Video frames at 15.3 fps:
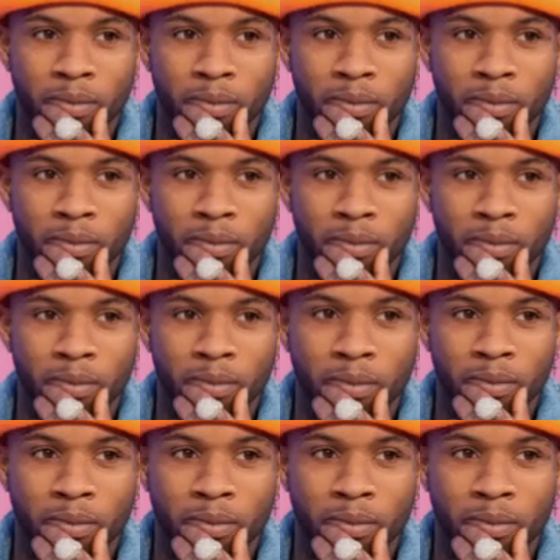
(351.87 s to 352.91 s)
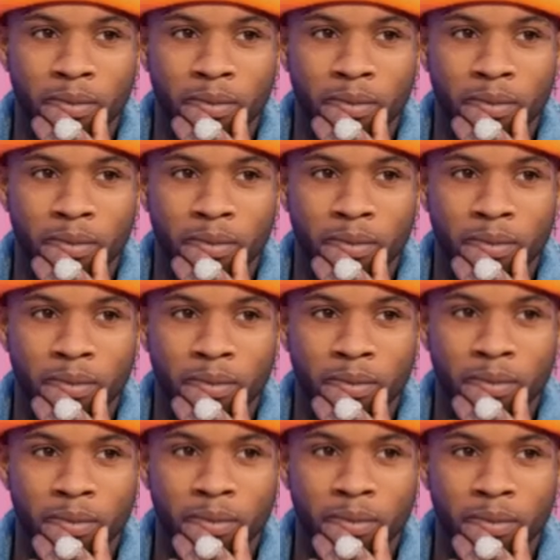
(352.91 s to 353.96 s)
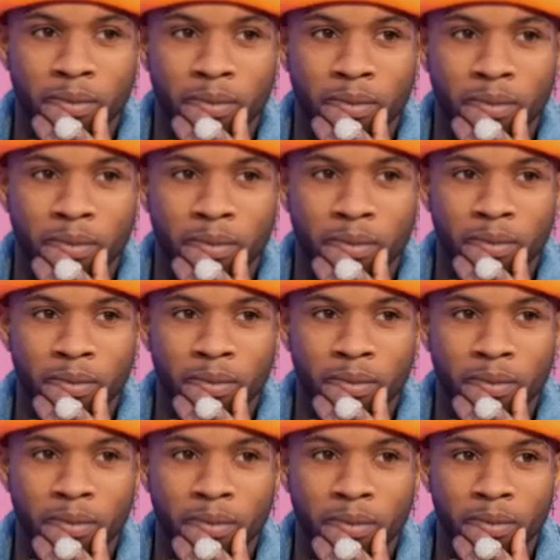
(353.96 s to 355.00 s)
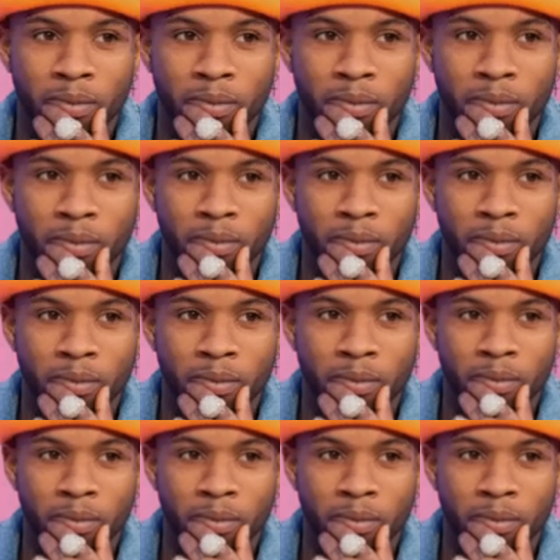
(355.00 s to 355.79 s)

This person isn't speaking.